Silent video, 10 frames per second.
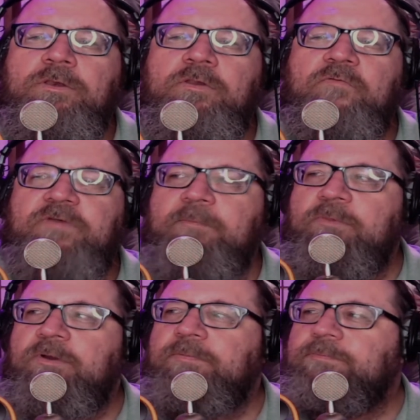
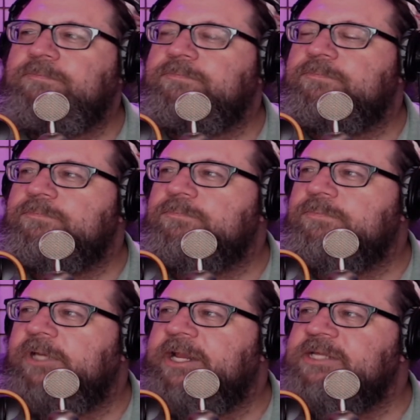November,
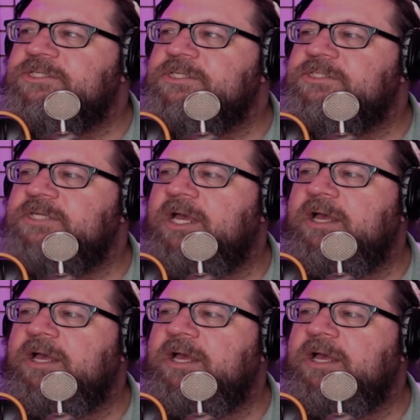and he says,